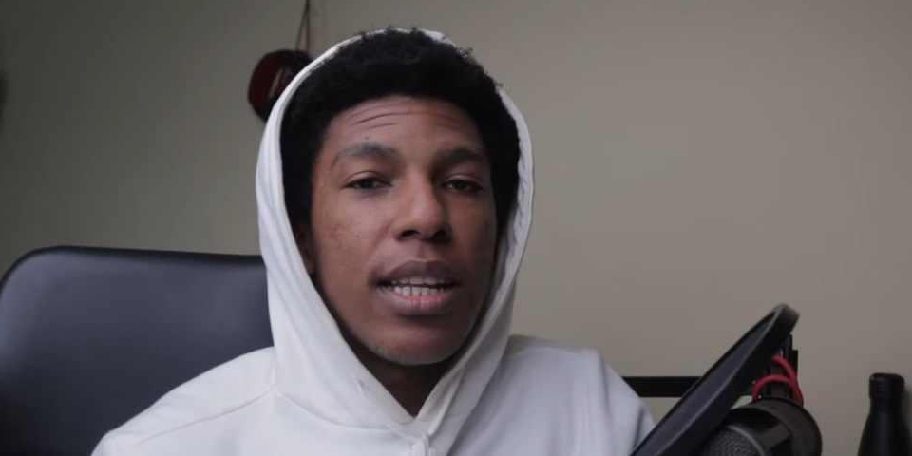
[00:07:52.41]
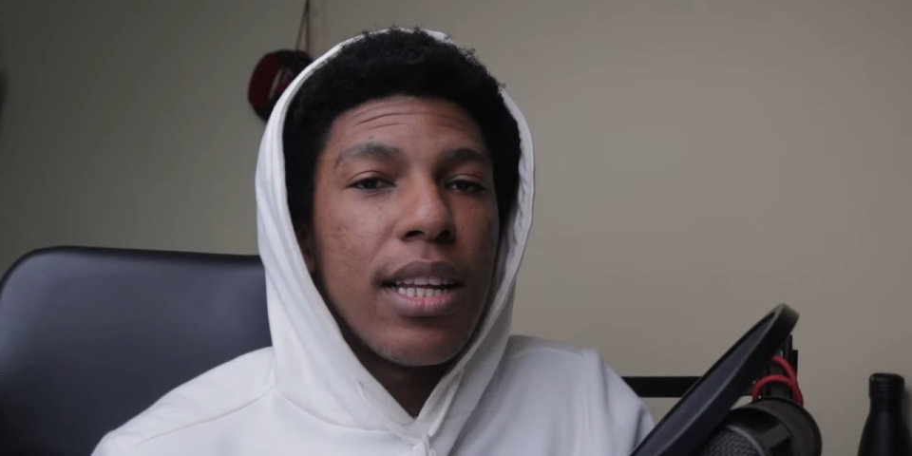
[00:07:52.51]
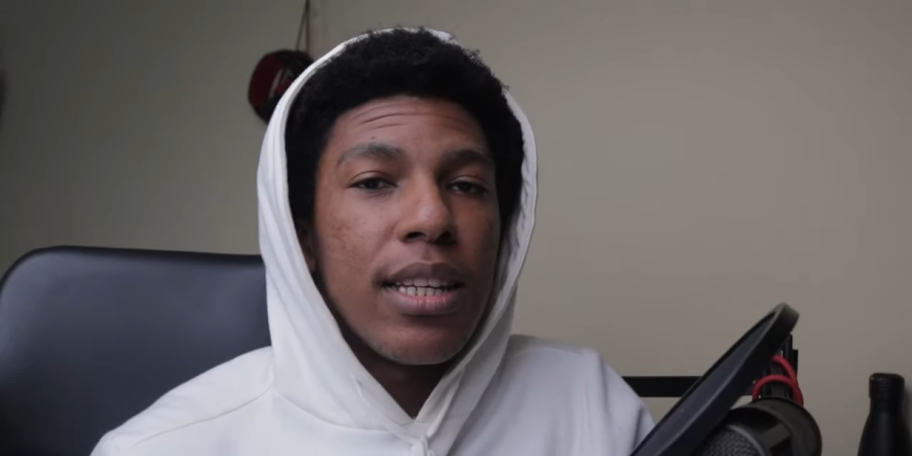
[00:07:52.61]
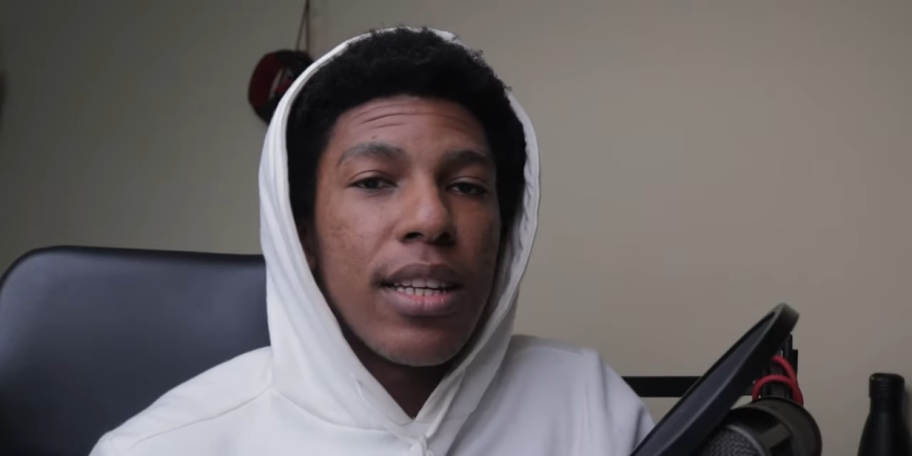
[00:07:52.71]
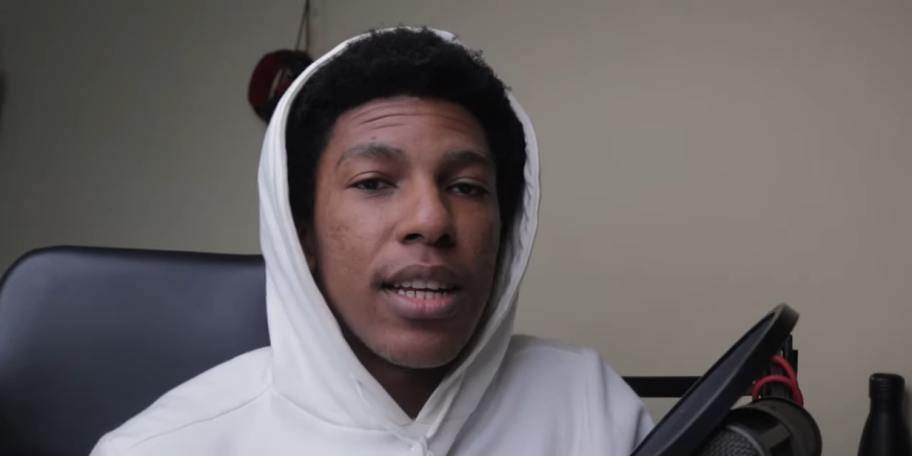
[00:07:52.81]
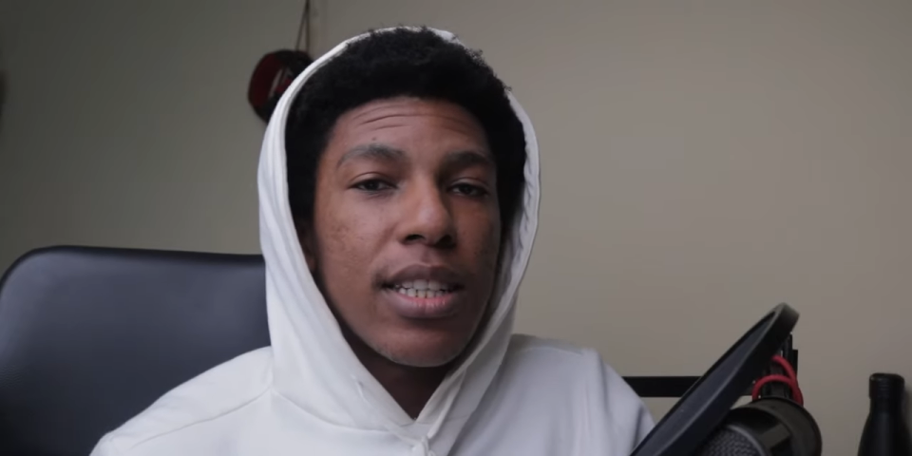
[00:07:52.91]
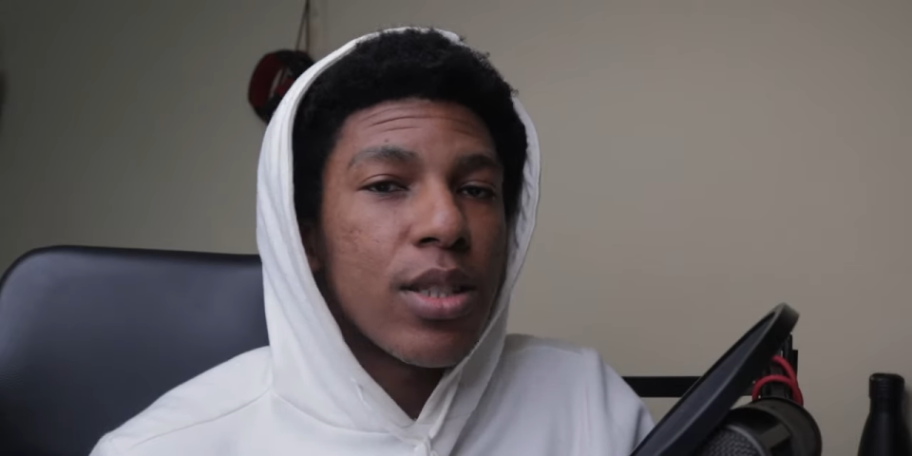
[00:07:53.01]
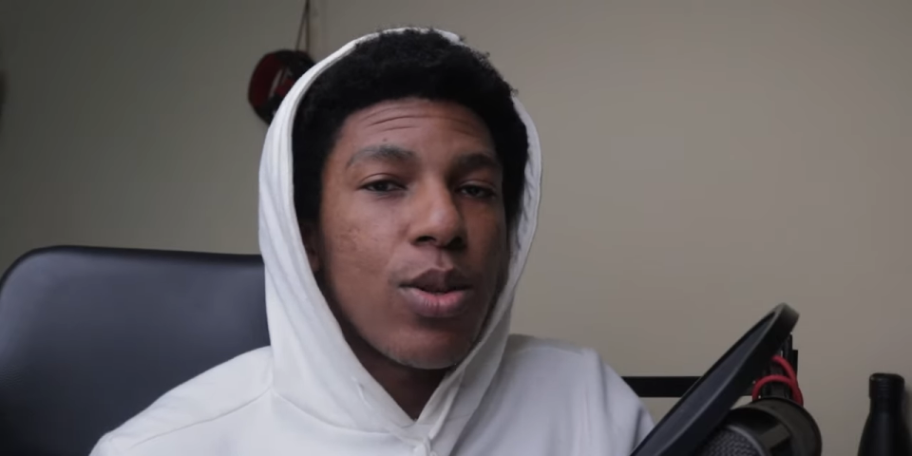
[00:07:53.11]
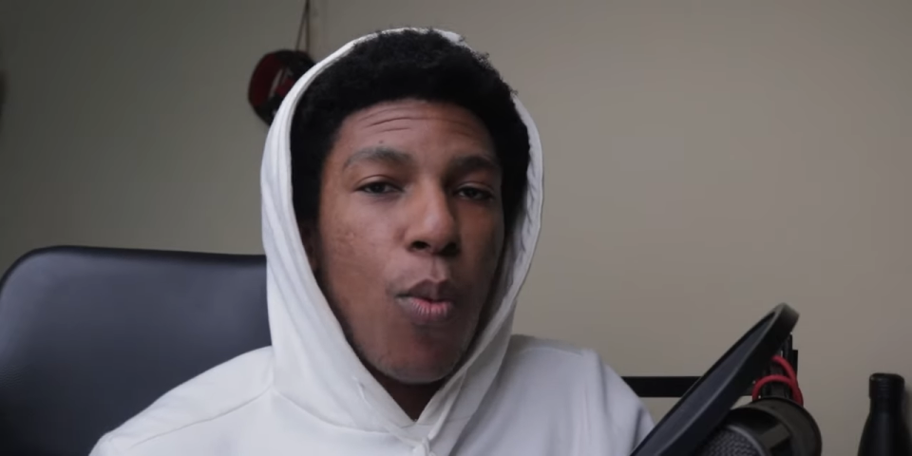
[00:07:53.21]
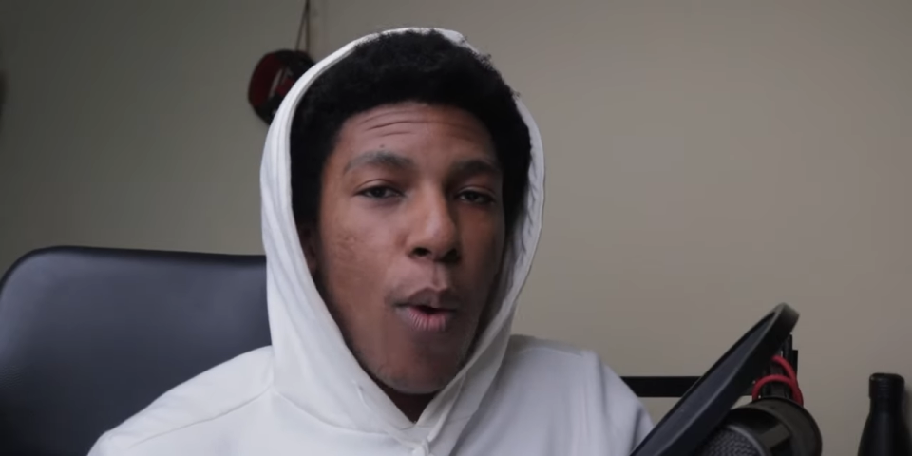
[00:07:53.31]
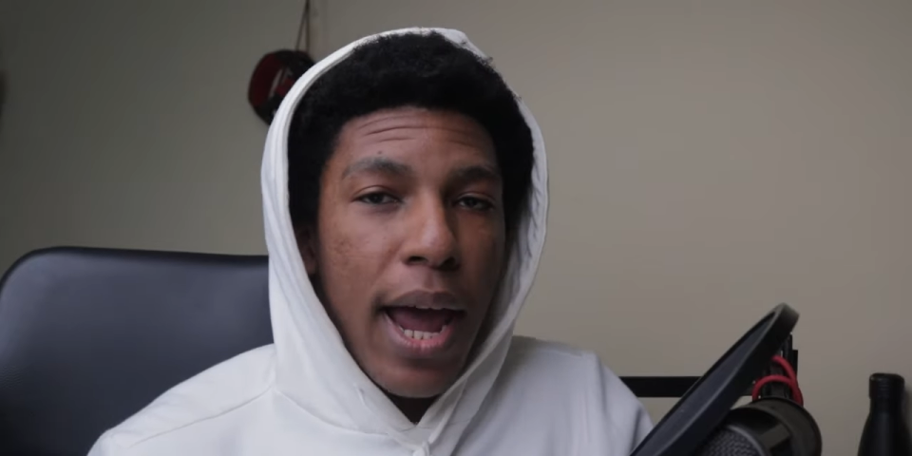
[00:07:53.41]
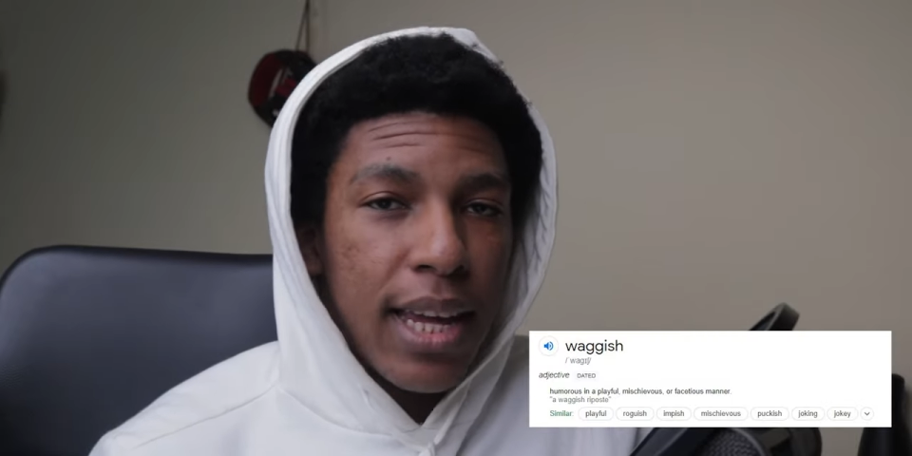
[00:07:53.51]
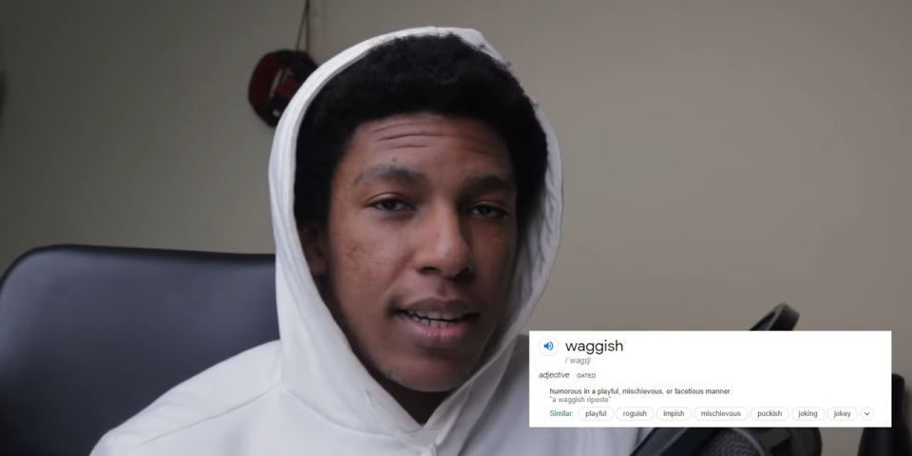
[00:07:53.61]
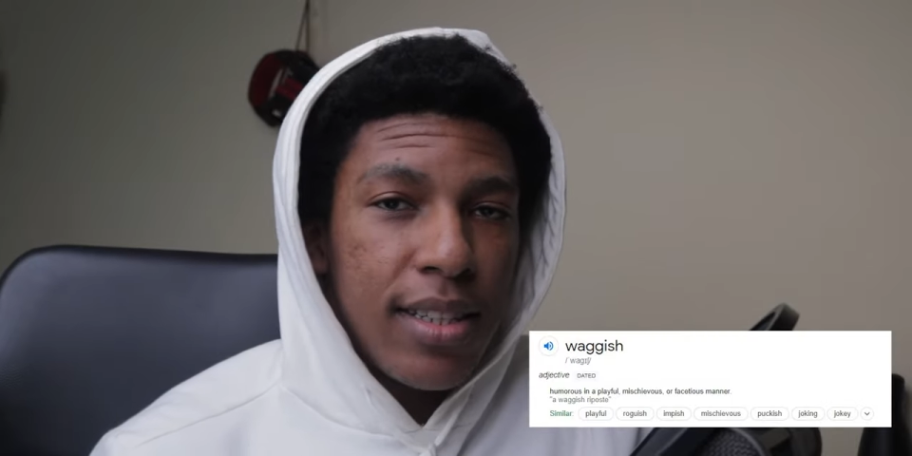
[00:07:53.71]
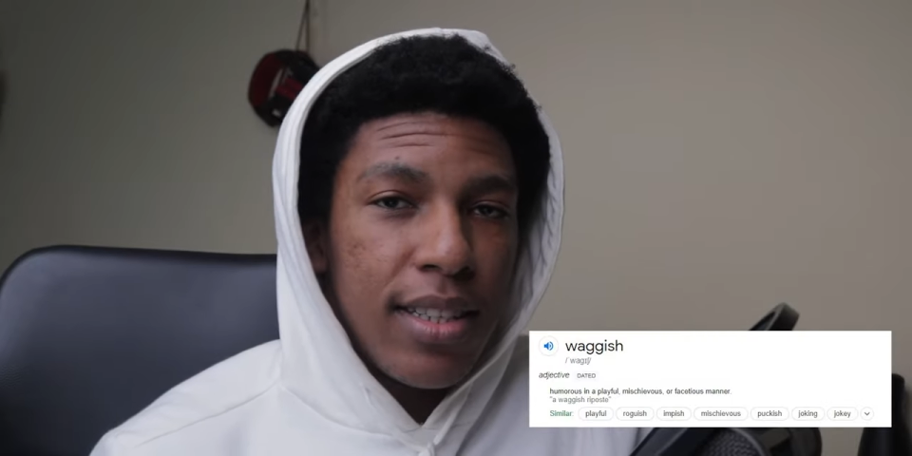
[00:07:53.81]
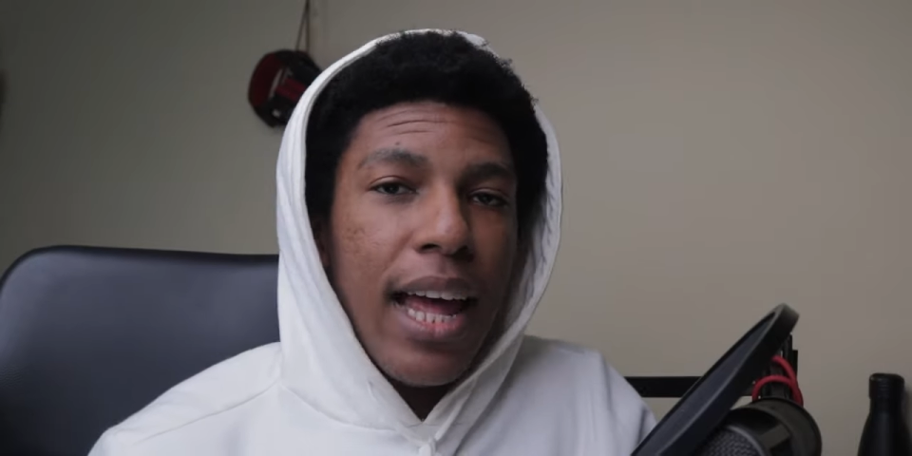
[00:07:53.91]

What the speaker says: and then just Wagish.